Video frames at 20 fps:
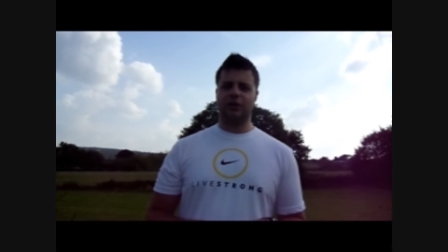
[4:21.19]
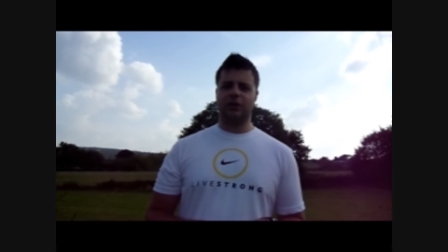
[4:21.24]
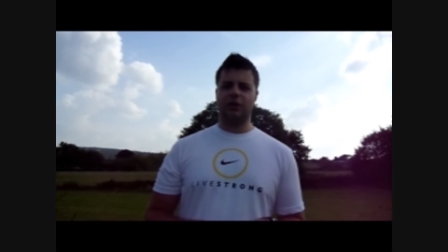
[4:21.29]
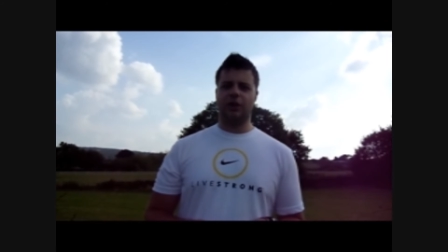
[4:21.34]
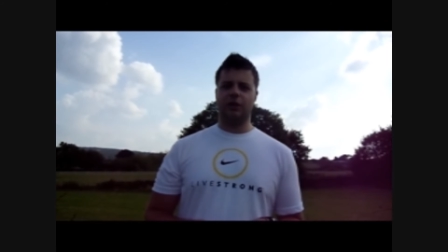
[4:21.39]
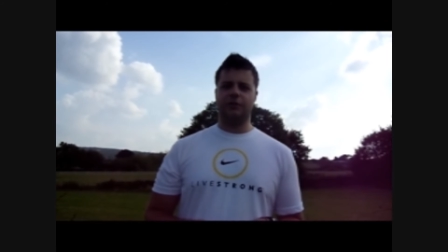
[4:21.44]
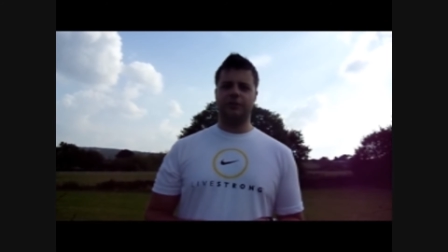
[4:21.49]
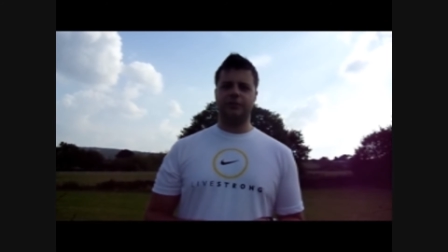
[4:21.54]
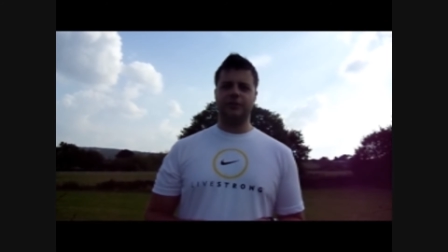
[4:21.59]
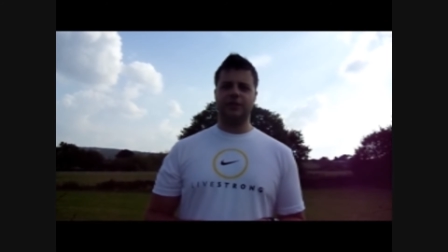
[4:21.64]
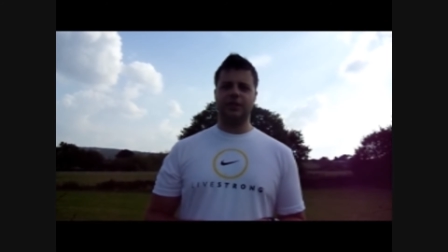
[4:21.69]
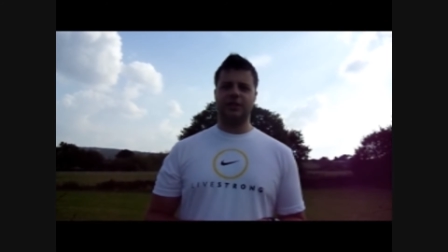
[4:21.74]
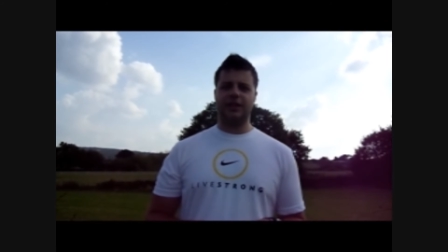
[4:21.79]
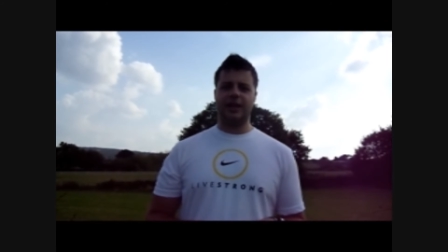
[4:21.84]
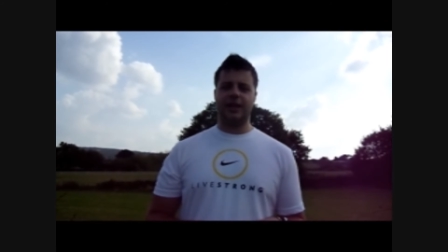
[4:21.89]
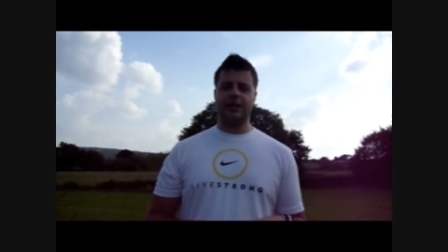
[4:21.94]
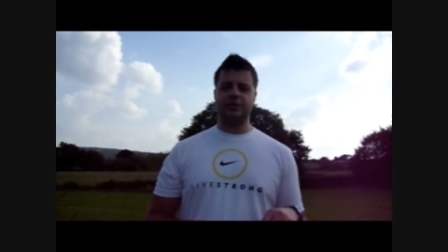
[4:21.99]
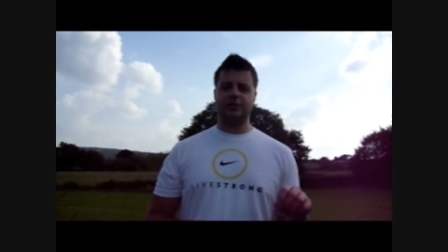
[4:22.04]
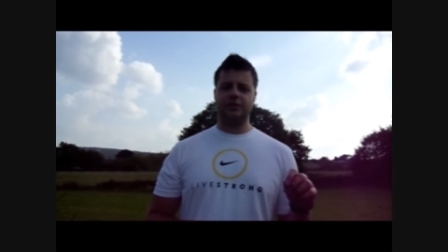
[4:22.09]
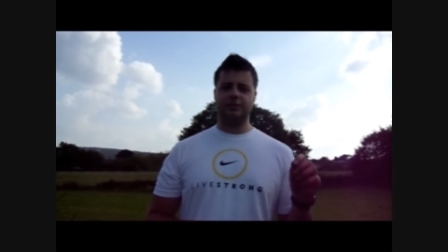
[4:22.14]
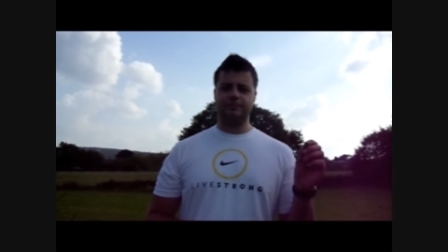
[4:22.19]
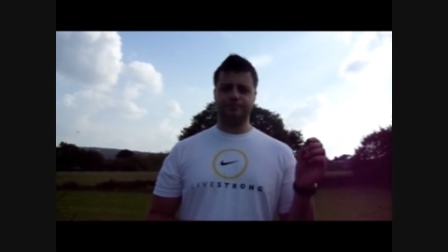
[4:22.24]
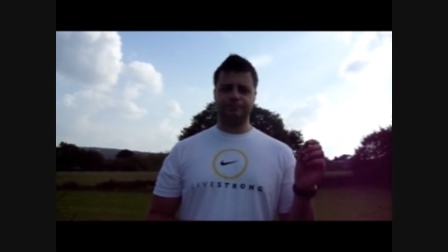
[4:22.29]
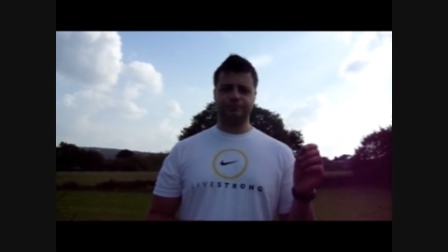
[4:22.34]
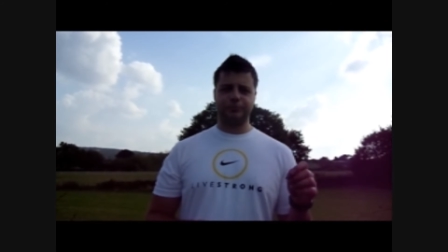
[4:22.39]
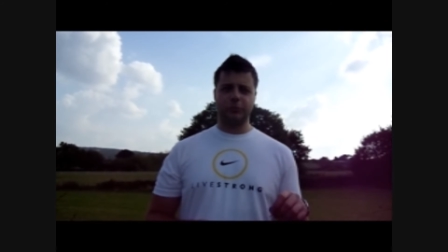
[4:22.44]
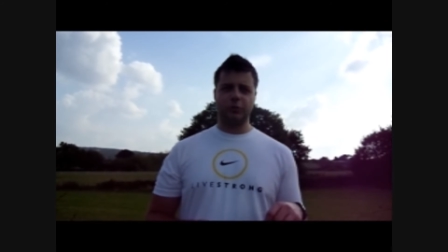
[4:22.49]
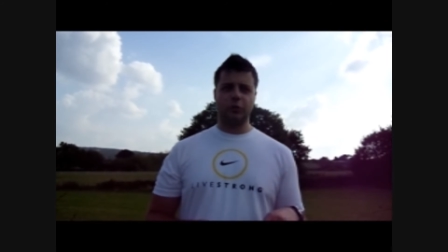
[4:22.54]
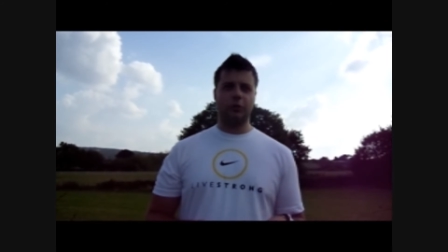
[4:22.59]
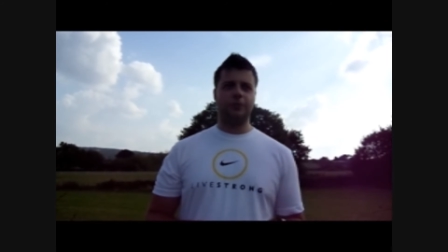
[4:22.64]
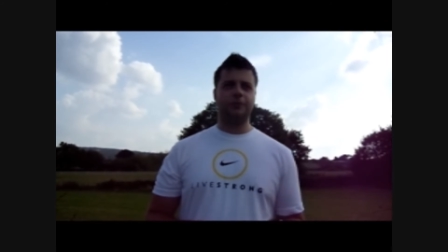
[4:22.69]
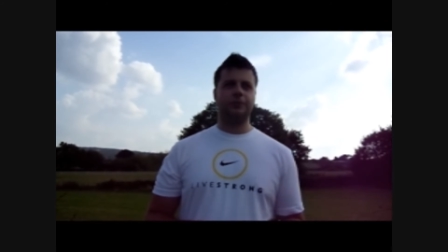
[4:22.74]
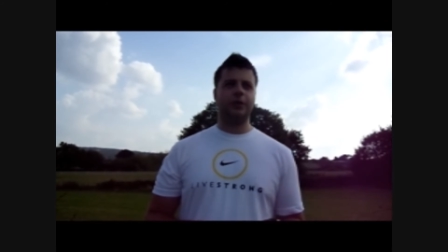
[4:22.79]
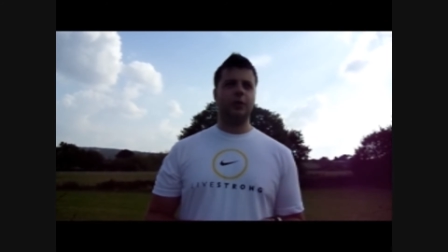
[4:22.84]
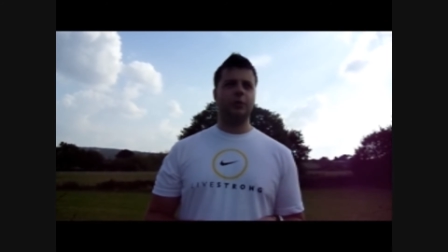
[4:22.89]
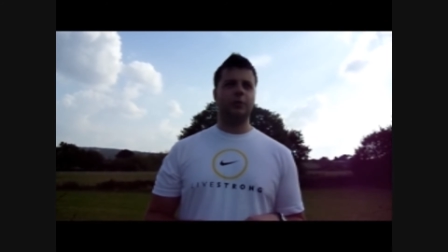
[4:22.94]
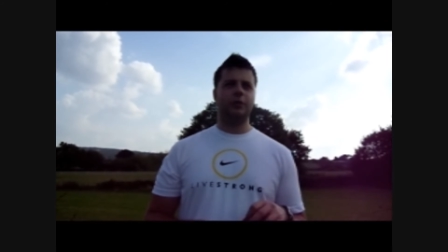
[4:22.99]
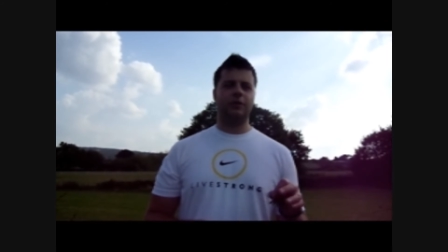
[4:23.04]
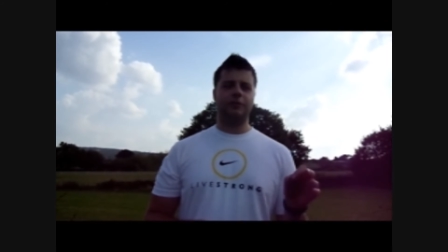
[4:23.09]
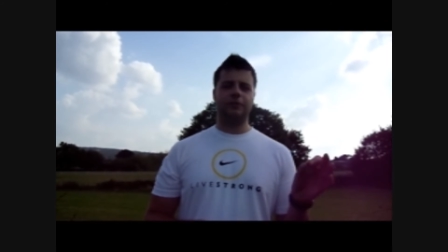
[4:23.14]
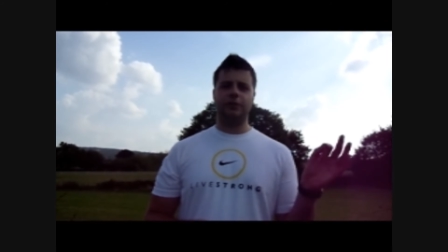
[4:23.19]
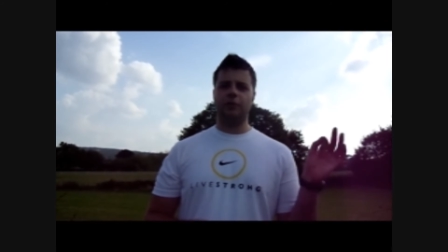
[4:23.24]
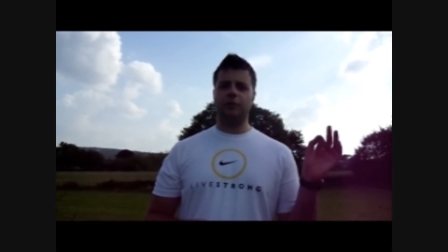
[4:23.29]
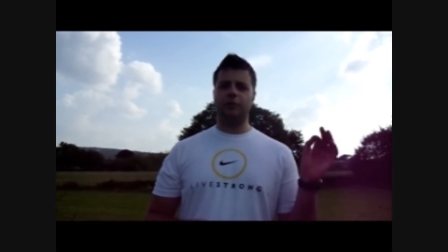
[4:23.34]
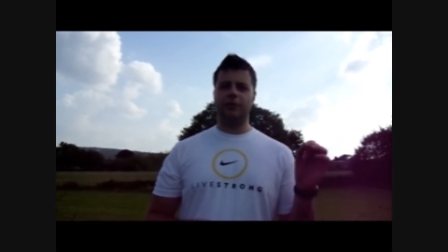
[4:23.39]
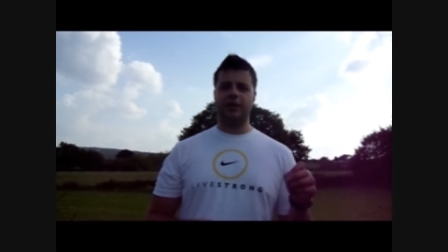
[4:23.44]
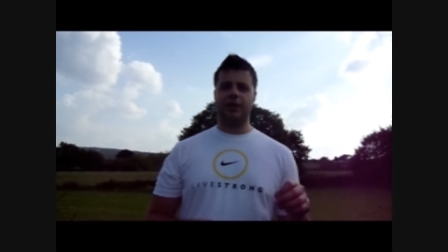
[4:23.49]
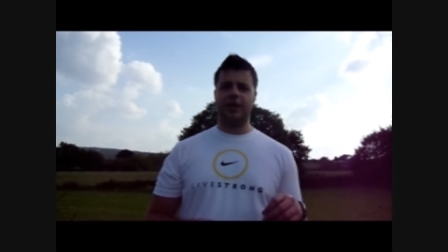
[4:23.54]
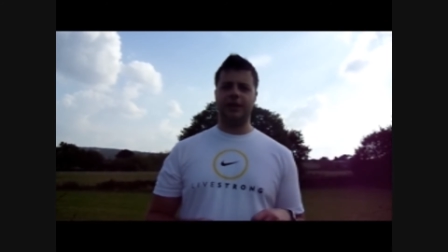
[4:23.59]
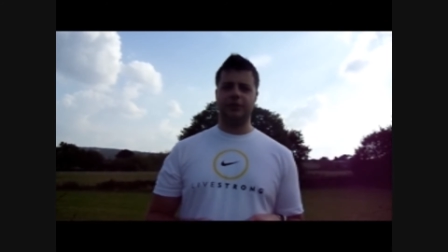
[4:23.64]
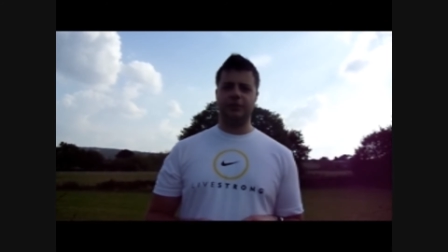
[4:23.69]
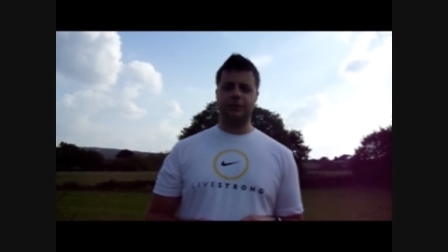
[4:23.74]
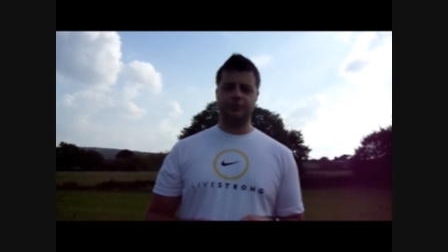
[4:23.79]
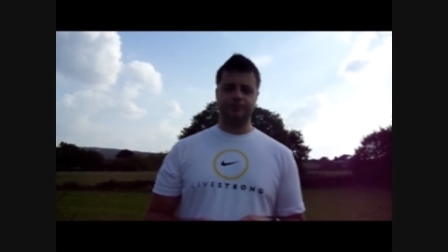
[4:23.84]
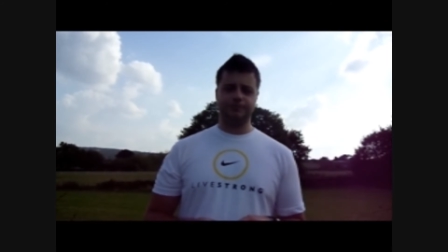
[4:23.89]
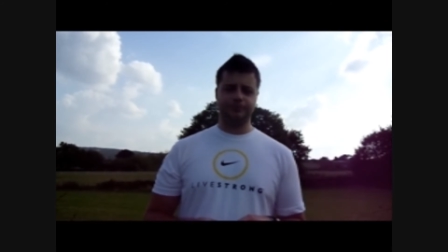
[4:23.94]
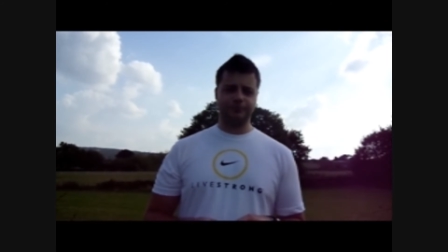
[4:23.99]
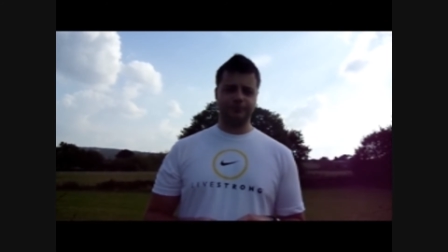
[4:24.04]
gone off into the edge or flown off over the edge